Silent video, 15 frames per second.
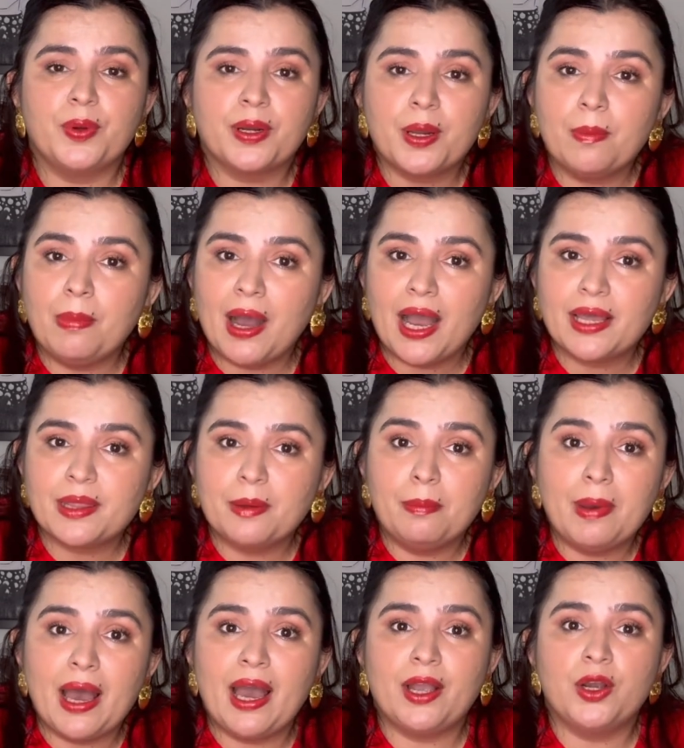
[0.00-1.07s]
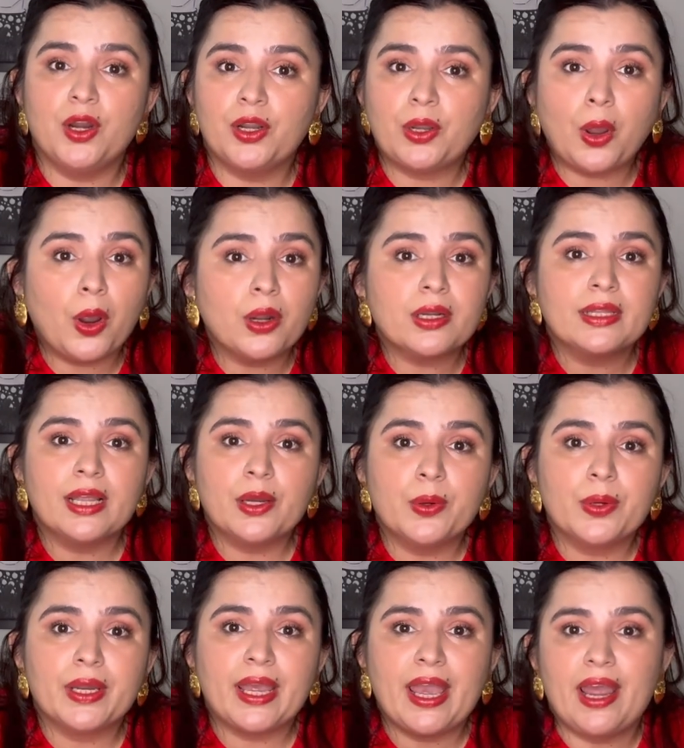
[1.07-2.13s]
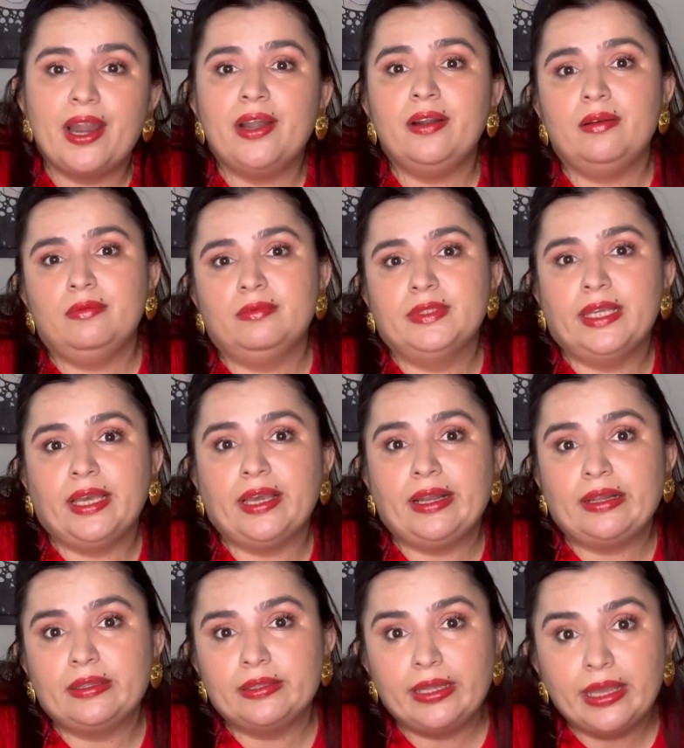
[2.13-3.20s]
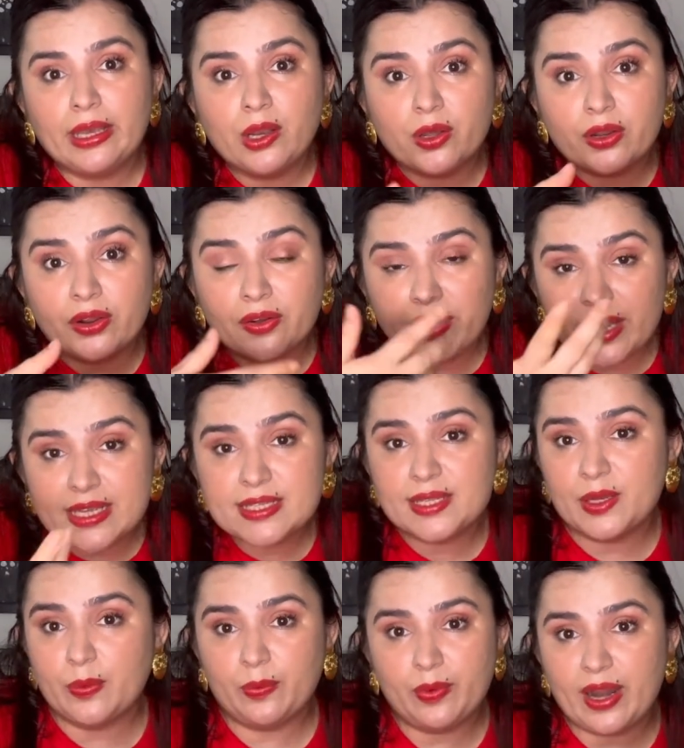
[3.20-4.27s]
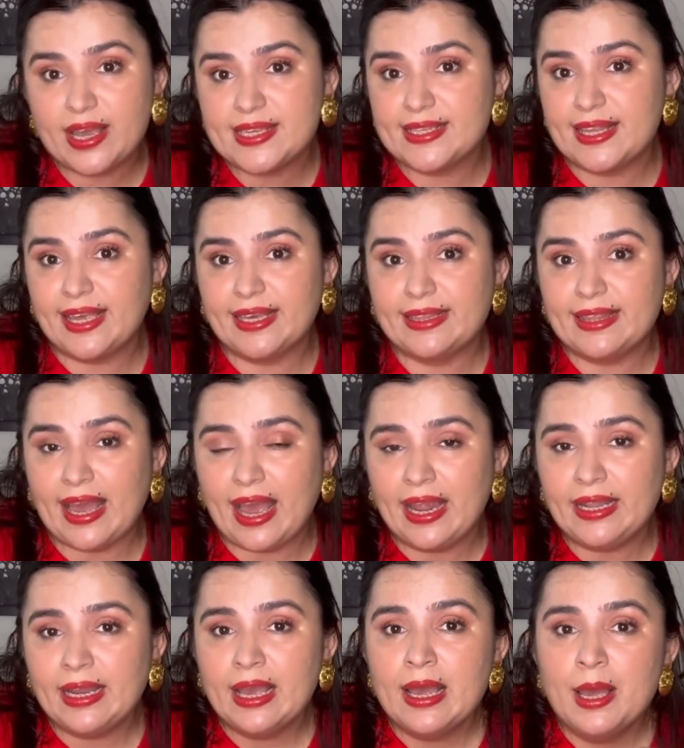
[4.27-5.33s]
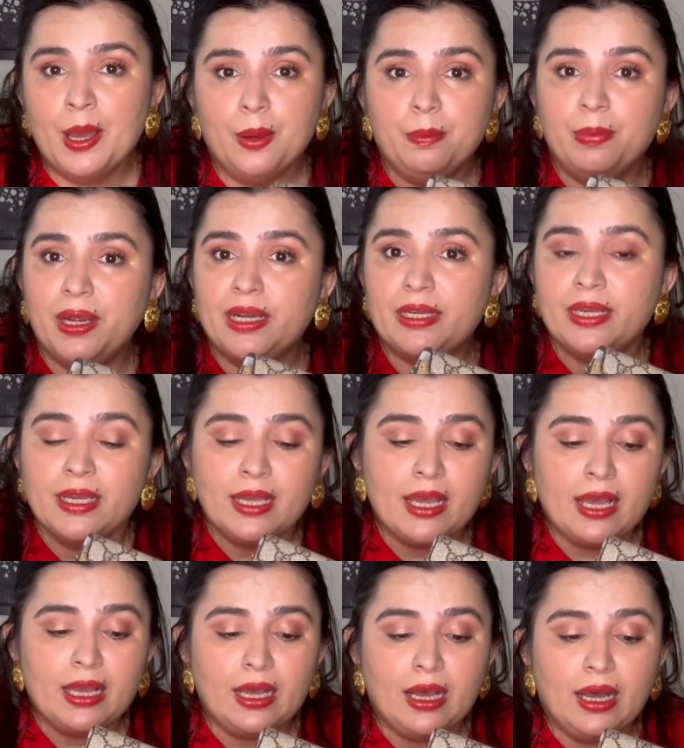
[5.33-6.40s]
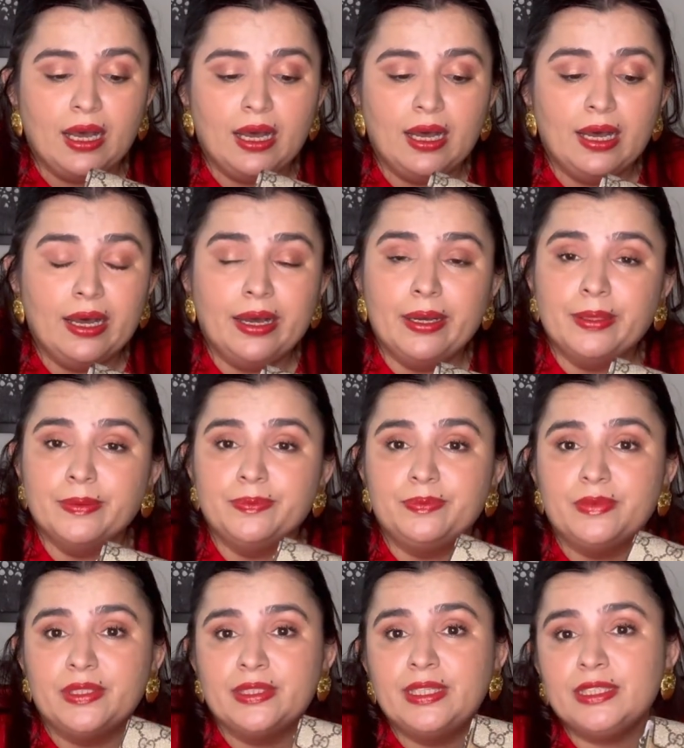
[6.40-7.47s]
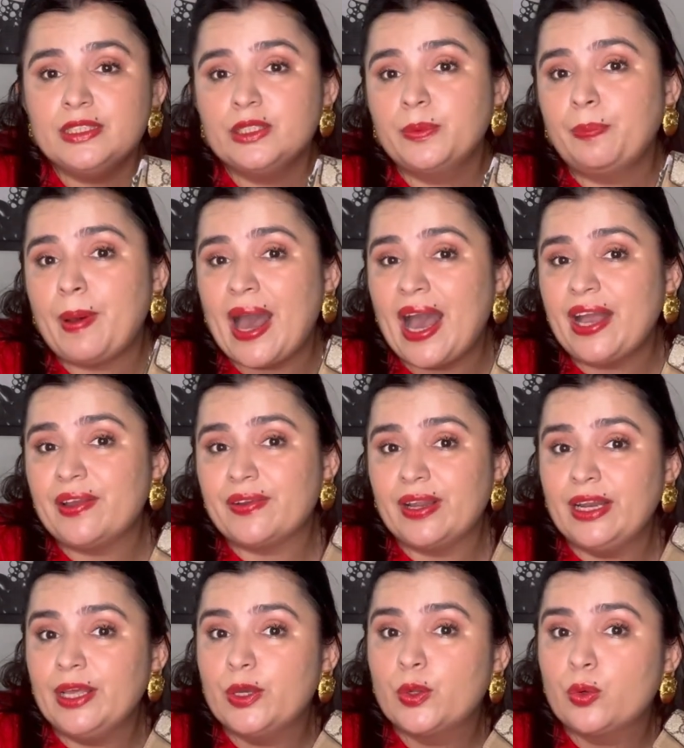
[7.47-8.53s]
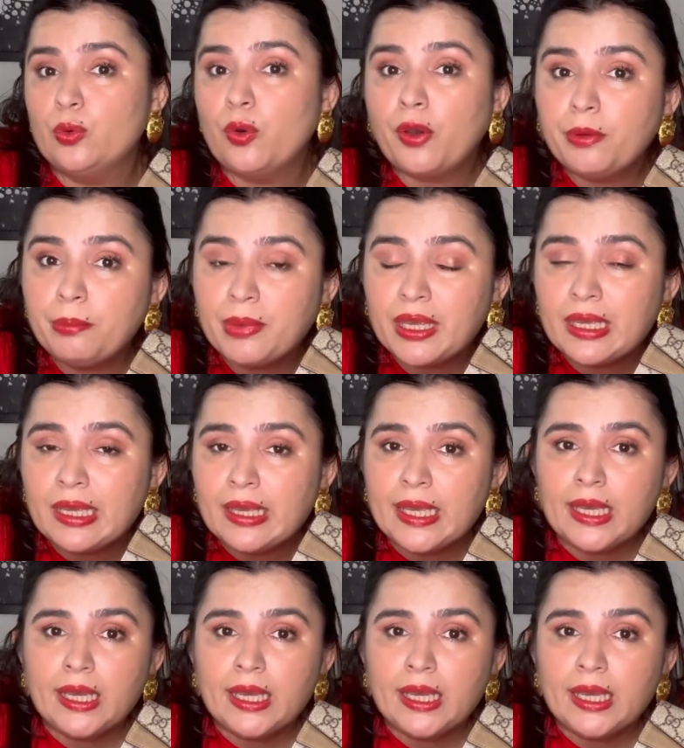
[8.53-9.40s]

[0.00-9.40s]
wanna buy the bag or not, they don't care. They're gonna raise their price like that. But this bag really grew on me.